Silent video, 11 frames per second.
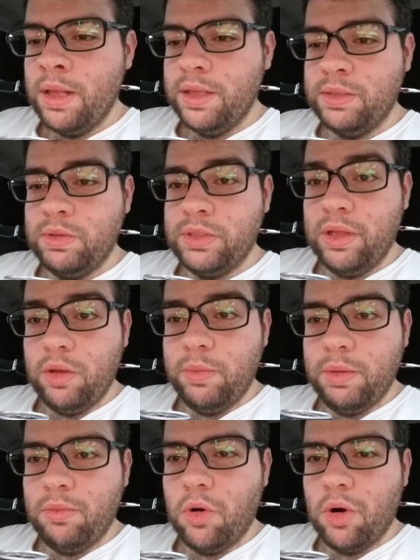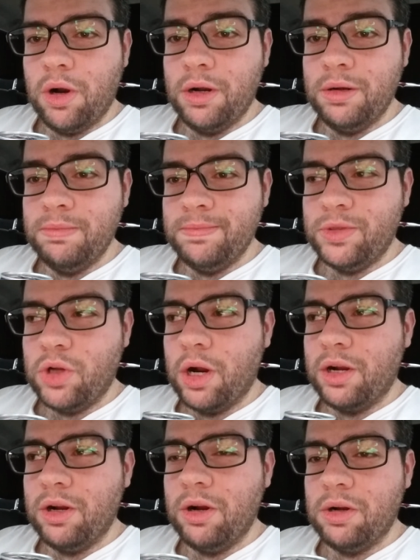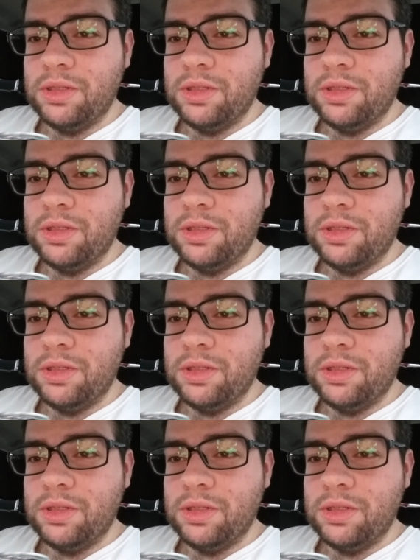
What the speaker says: This one's a little bit more darker,